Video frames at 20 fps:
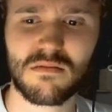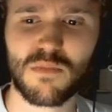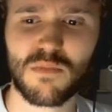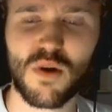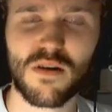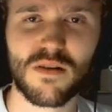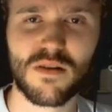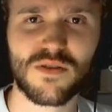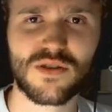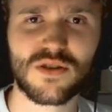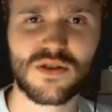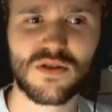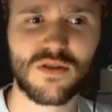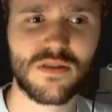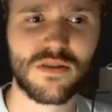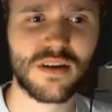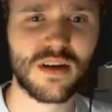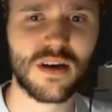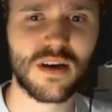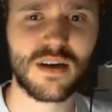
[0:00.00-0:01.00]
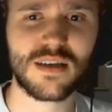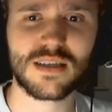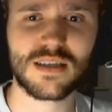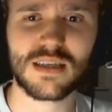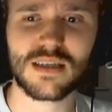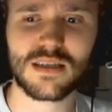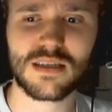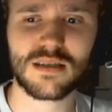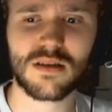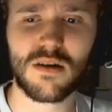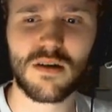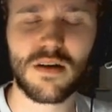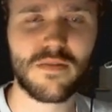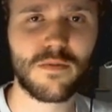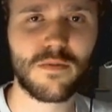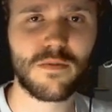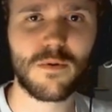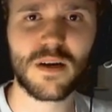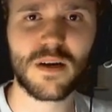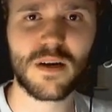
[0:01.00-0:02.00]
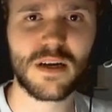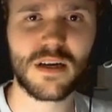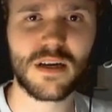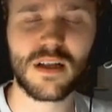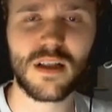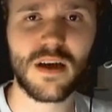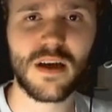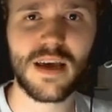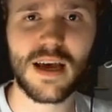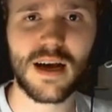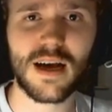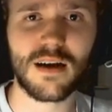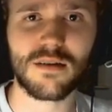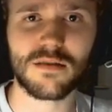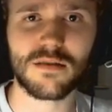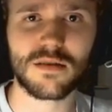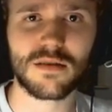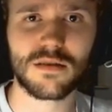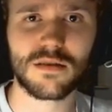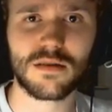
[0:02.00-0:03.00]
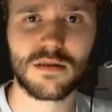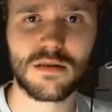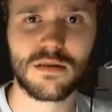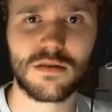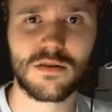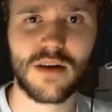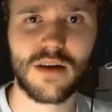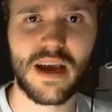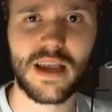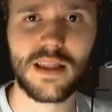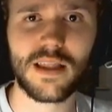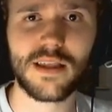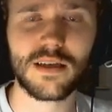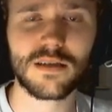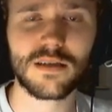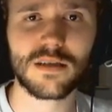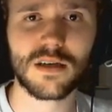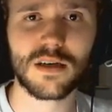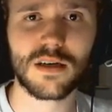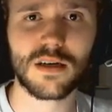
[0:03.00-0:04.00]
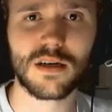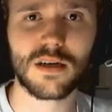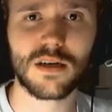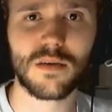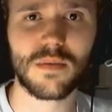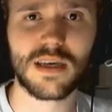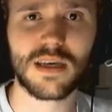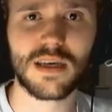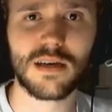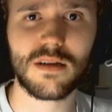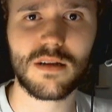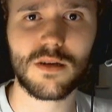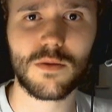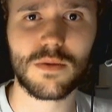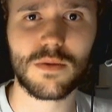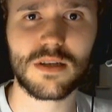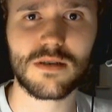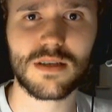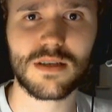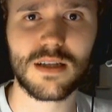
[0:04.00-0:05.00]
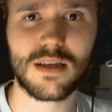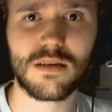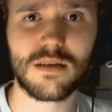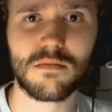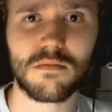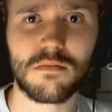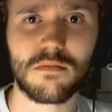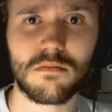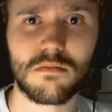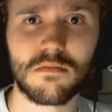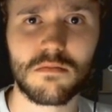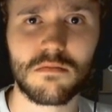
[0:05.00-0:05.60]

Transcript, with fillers: Moral of the story, guys, is don't ever work in a lighthouse, or aliens are gonna come and kill you when you sleep.